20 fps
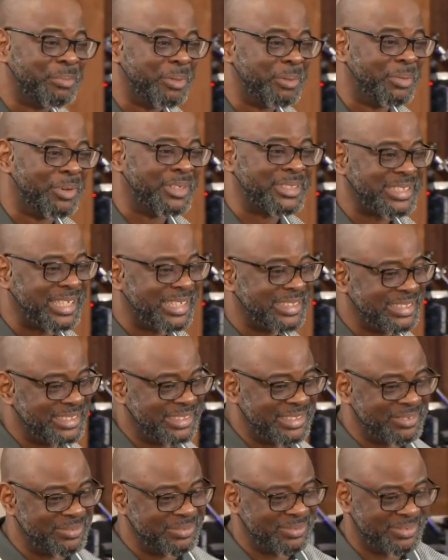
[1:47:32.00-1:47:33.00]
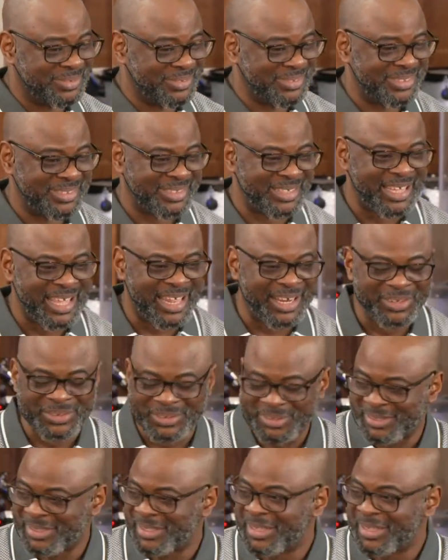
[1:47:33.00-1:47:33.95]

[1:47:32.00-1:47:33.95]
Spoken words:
more sensitive. Hello?